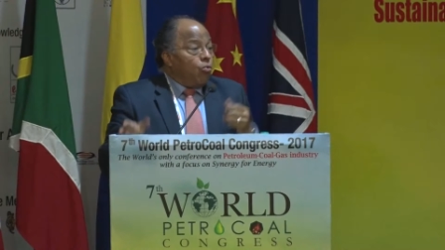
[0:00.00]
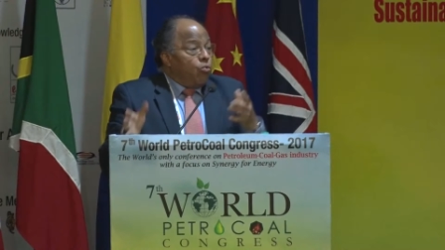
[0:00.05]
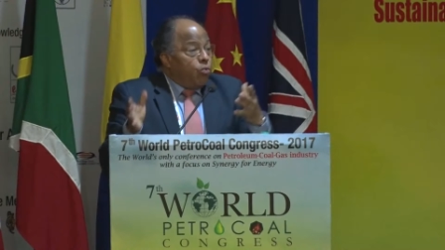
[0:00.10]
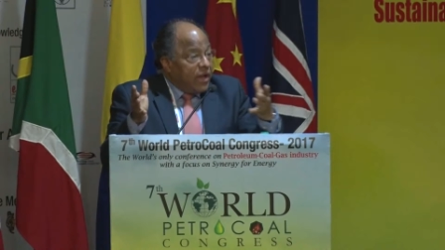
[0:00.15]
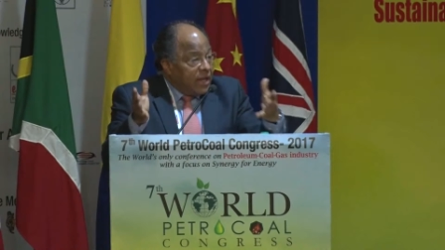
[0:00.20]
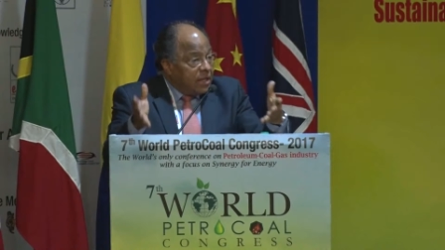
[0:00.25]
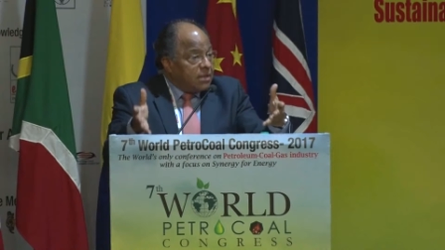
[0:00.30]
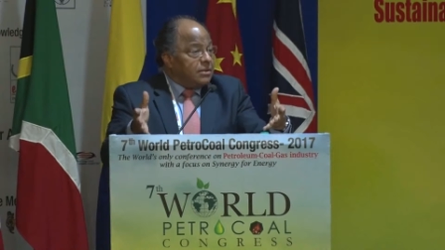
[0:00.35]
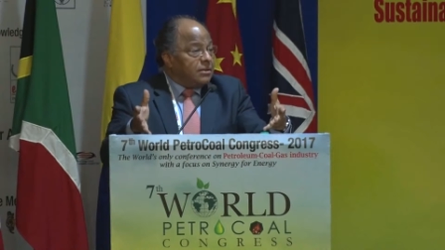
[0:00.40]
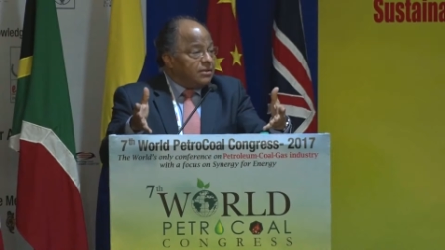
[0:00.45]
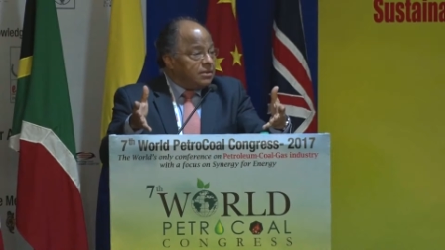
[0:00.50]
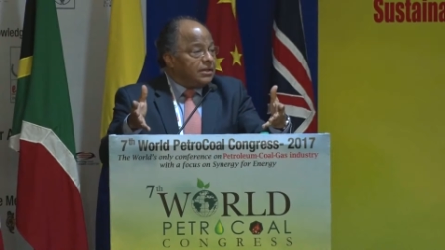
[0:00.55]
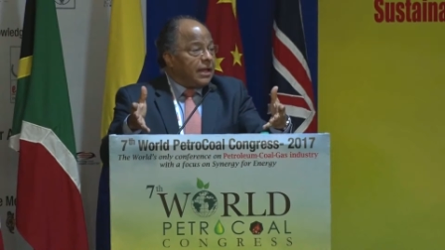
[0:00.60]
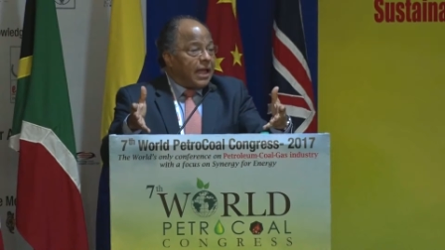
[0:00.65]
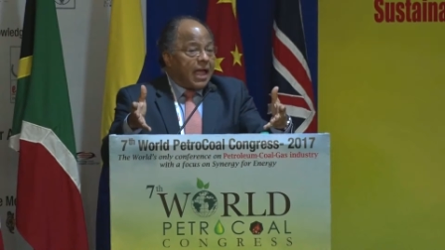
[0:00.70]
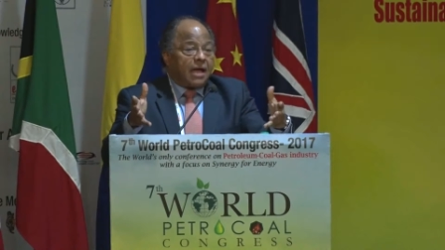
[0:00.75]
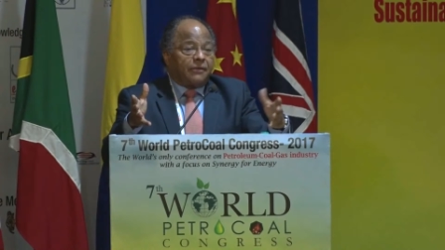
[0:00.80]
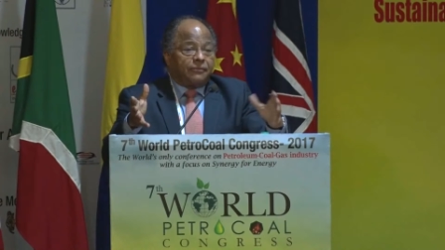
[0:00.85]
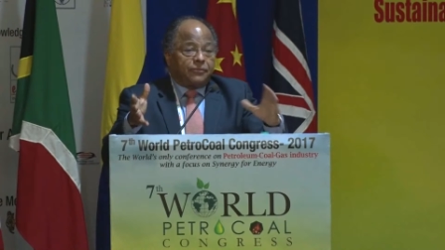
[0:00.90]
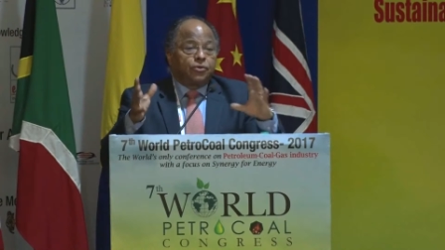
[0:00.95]

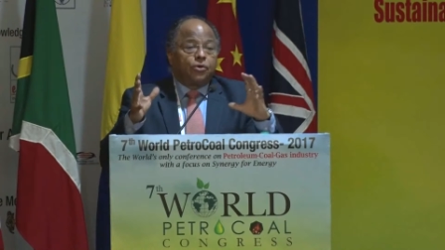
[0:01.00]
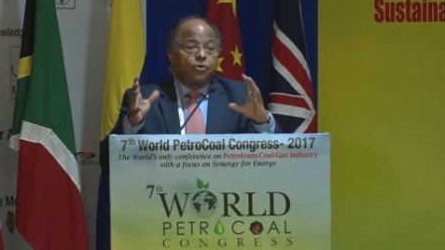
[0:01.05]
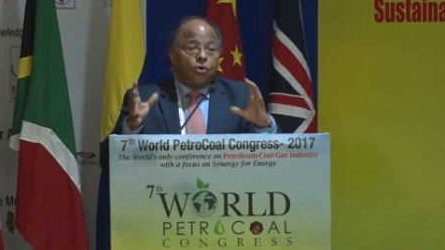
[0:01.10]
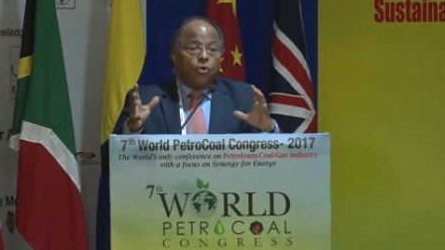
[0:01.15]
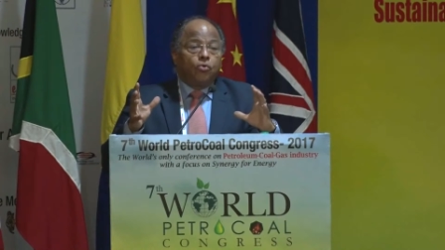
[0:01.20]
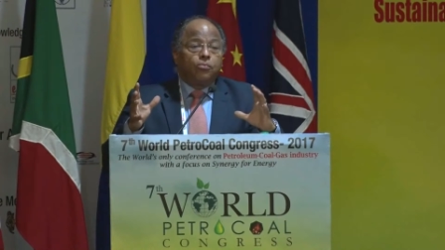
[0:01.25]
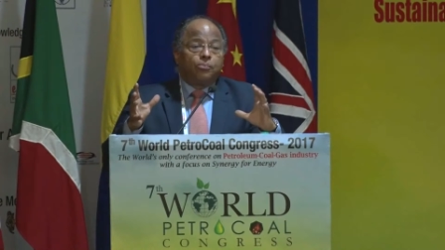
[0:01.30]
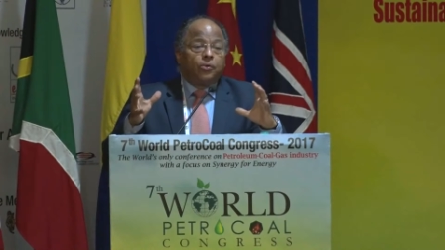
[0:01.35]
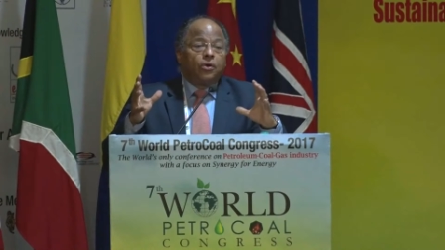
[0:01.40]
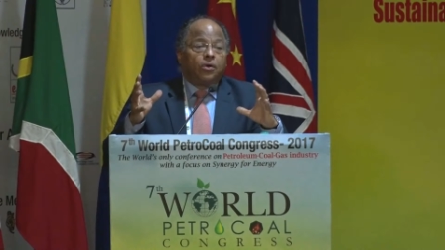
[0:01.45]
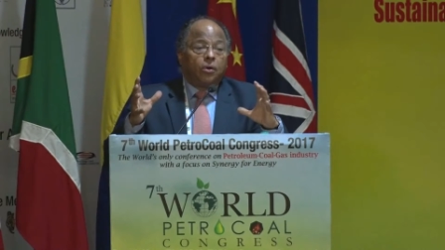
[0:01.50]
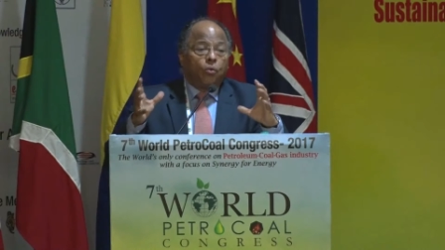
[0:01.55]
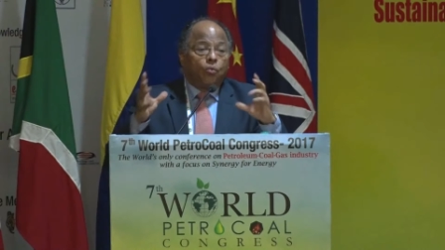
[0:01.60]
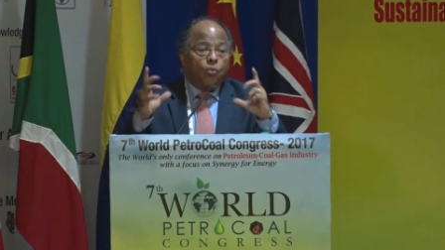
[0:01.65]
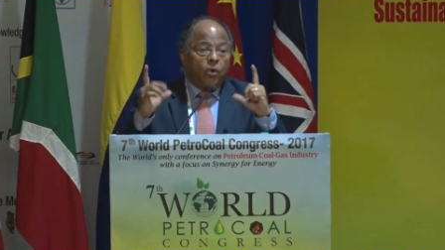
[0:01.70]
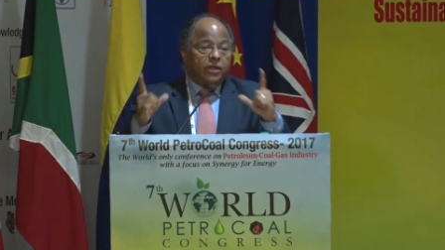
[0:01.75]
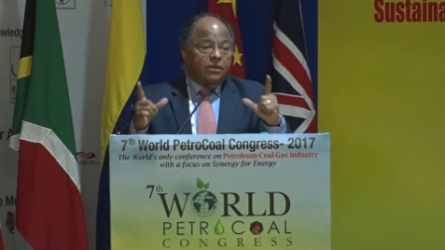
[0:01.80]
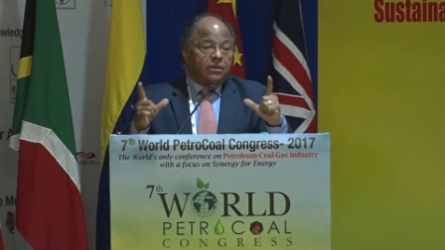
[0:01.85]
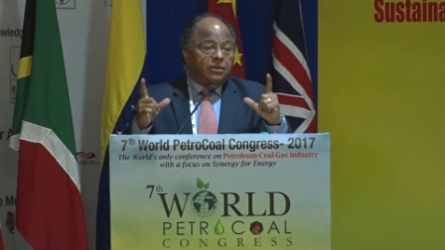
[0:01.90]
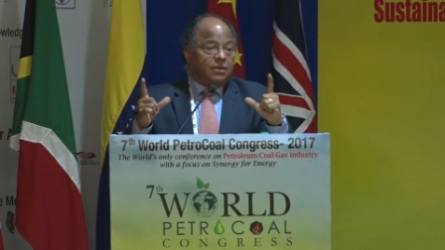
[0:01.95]
will have to cope
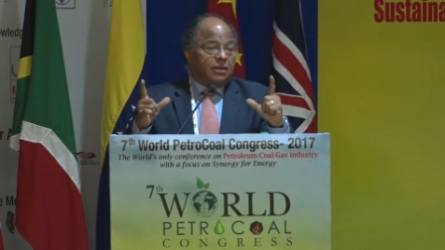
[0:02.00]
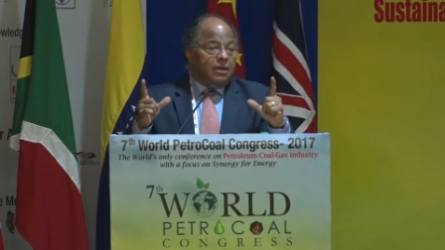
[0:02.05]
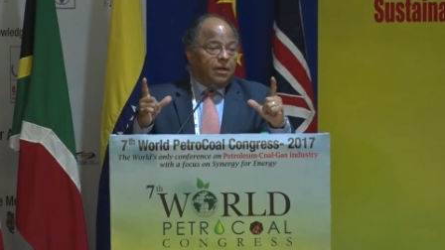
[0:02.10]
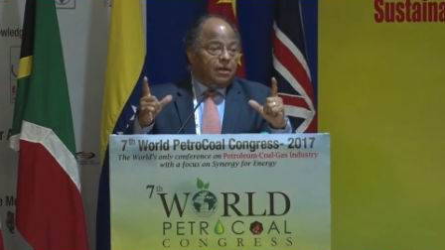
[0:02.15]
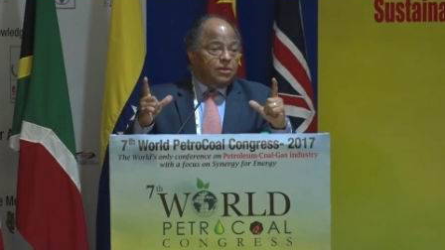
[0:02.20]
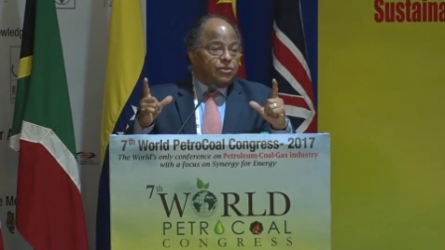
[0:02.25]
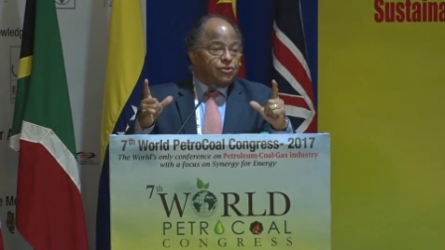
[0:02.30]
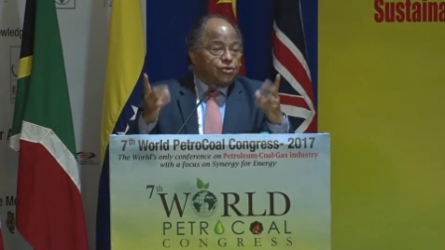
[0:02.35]
with